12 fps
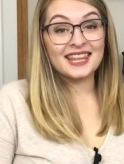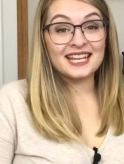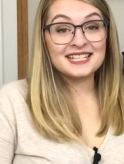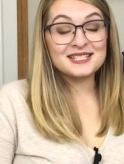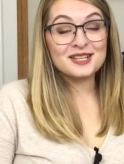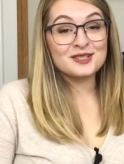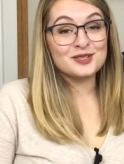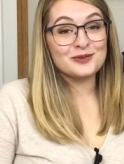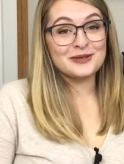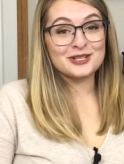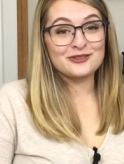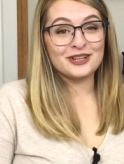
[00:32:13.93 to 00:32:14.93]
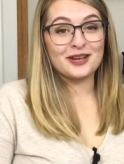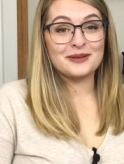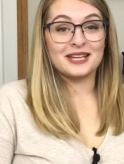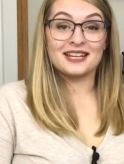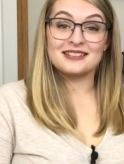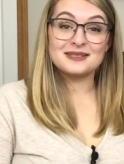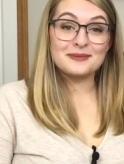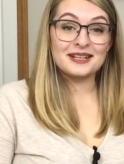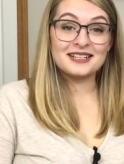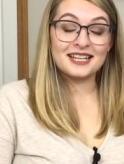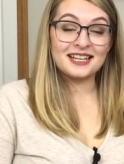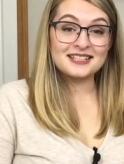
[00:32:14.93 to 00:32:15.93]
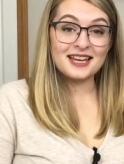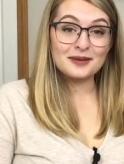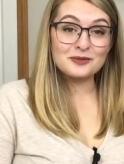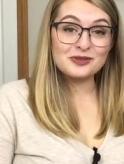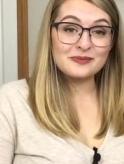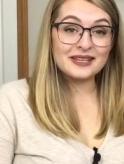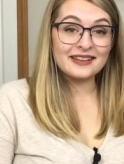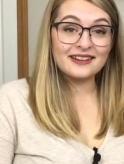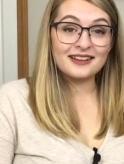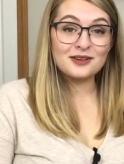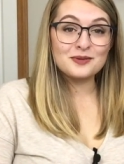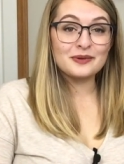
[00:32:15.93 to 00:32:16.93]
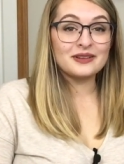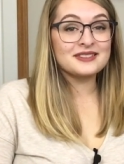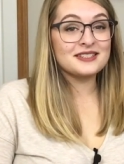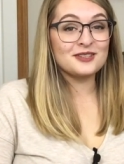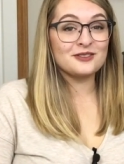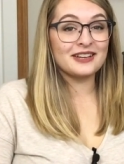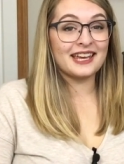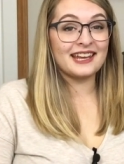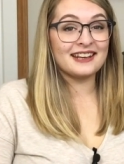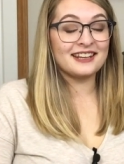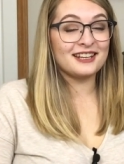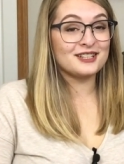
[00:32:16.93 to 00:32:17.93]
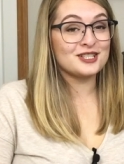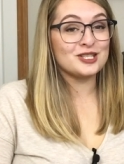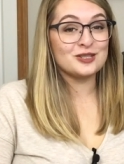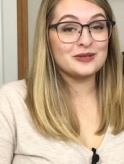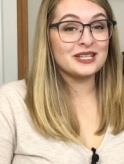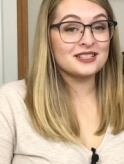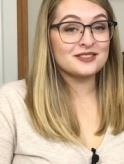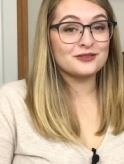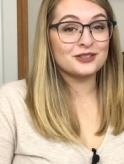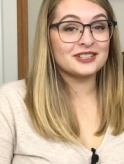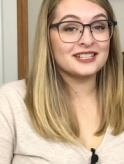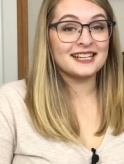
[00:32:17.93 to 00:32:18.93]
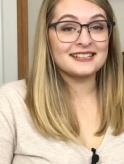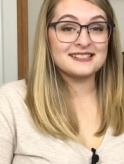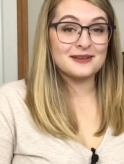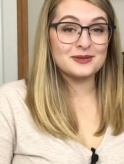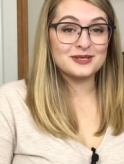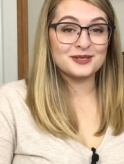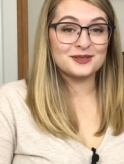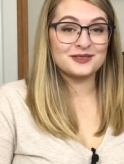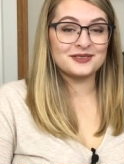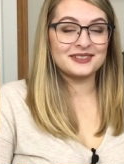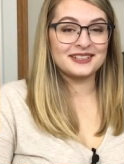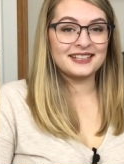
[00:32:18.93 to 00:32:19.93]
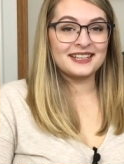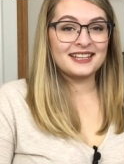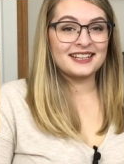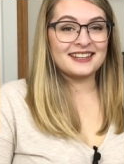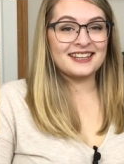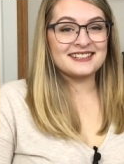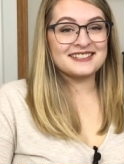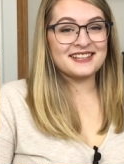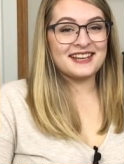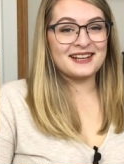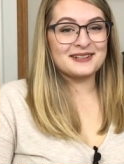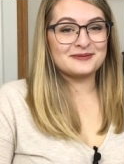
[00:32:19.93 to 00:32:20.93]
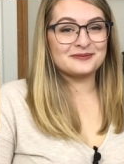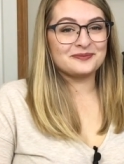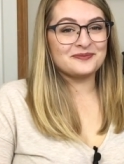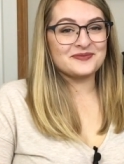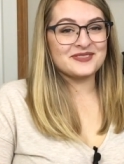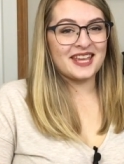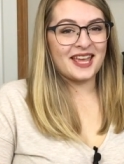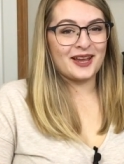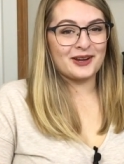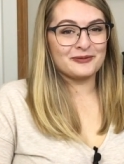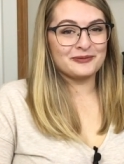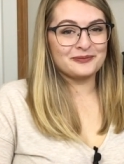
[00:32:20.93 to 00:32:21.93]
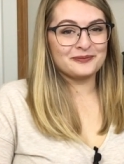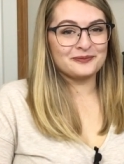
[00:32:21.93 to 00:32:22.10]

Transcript: Thanks so much for coming and spending time with me, and I hope I'll see you again in 2 weeks for the next episode. Thanks again. Take care.